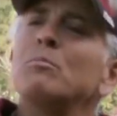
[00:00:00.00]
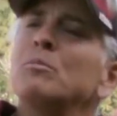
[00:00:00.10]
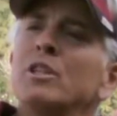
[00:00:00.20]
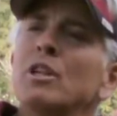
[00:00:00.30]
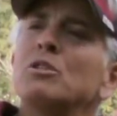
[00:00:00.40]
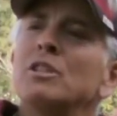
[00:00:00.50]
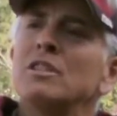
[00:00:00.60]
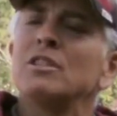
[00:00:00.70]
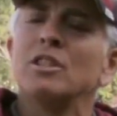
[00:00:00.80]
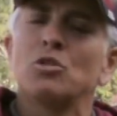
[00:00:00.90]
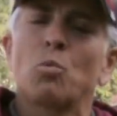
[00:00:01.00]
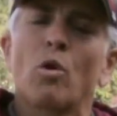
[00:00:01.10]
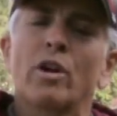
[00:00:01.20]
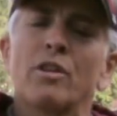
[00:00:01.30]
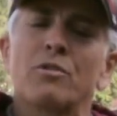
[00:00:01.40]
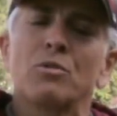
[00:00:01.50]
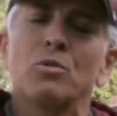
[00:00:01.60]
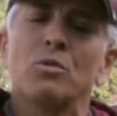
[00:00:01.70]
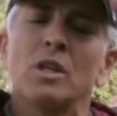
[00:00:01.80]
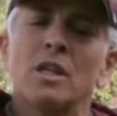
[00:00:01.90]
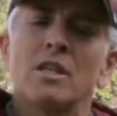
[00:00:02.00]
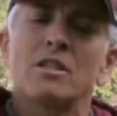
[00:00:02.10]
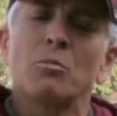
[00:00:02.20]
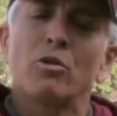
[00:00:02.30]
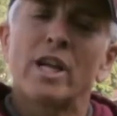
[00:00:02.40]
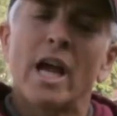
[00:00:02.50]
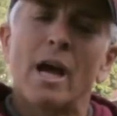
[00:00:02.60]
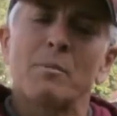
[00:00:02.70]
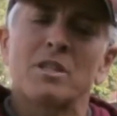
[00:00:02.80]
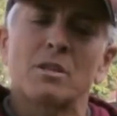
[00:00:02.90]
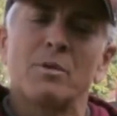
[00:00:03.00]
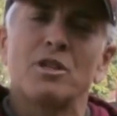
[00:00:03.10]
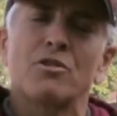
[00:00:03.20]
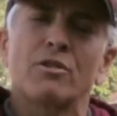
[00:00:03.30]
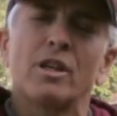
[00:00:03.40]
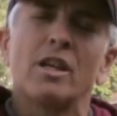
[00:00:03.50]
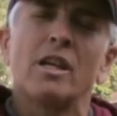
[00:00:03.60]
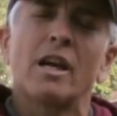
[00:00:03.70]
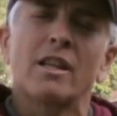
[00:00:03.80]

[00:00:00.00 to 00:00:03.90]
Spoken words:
you know, she's working through some rehab and some injury.